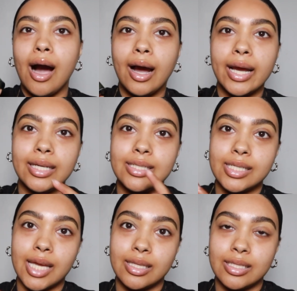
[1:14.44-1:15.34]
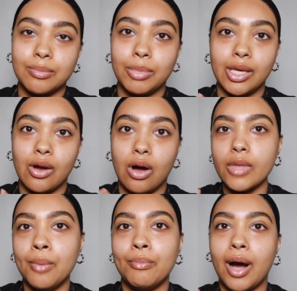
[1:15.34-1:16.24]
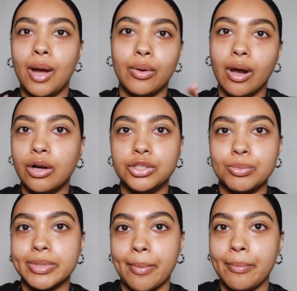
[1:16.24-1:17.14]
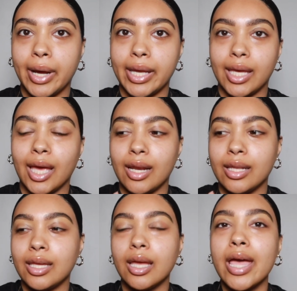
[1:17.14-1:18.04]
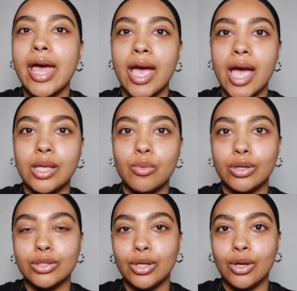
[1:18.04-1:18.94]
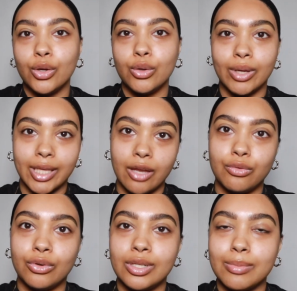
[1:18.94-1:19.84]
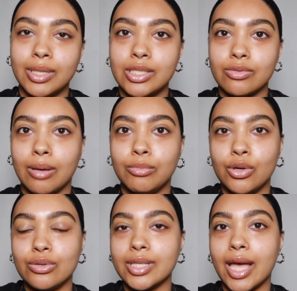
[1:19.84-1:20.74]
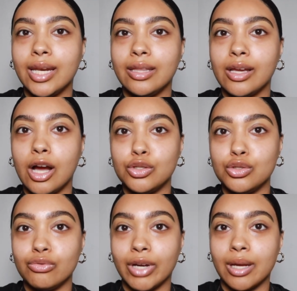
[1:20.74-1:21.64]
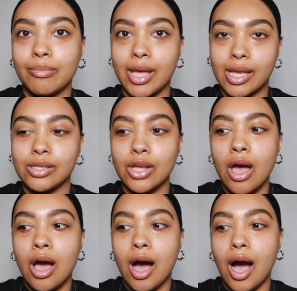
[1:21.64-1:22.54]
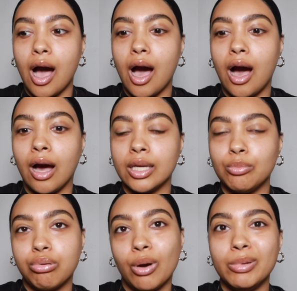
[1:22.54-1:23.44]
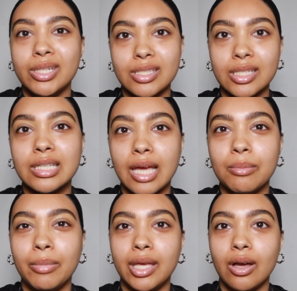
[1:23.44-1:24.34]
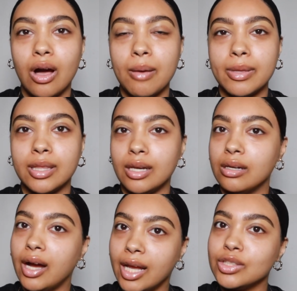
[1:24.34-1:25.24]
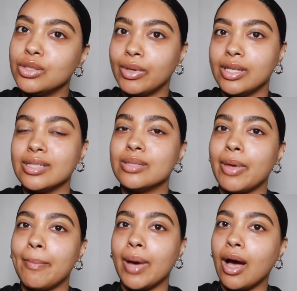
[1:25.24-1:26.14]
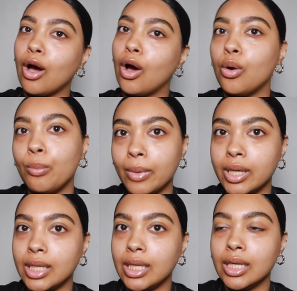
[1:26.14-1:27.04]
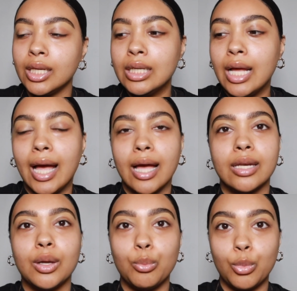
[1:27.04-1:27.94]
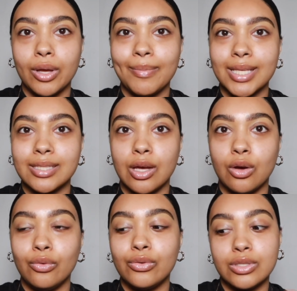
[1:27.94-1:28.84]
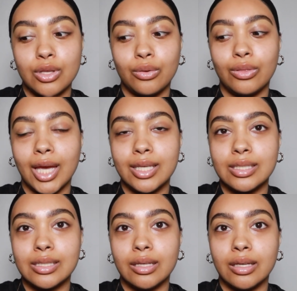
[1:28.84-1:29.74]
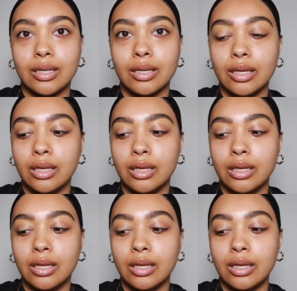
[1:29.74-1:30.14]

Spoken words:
I did get this in PR, but I would 100% buy it again. I think anyone who, again, follows me on Instagram knows that anything I do recommend, I probably did get in PR, but then I actually went and spent my own money and bought it myself. So that is the